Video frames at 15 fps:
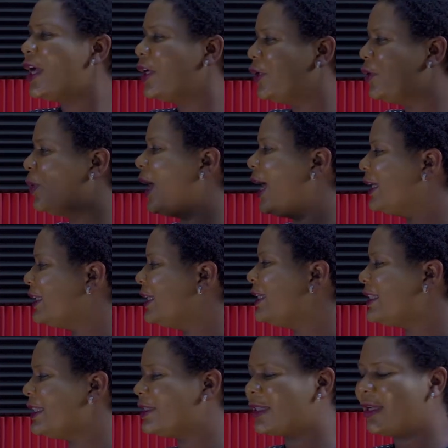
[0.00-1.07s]
and
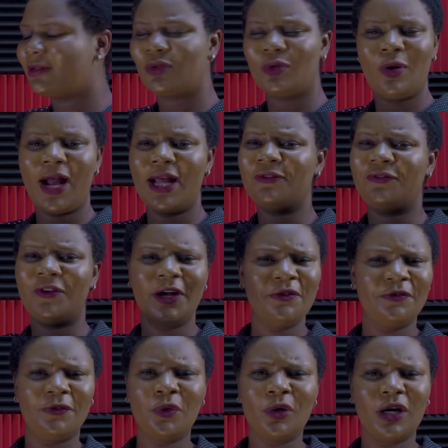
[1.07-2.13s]
this is quite very
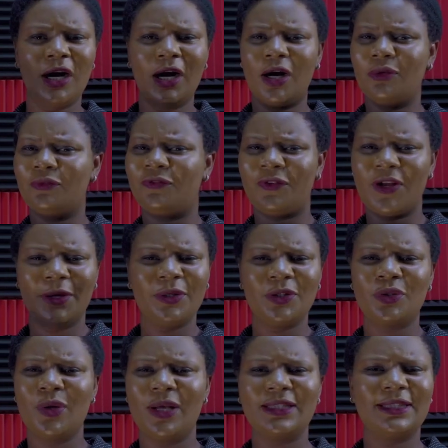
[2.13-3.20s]
vocal, very
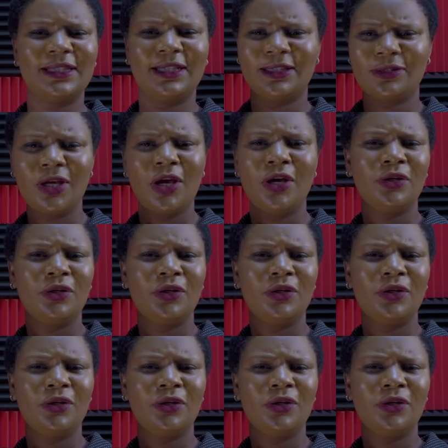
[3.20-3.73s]
interesting.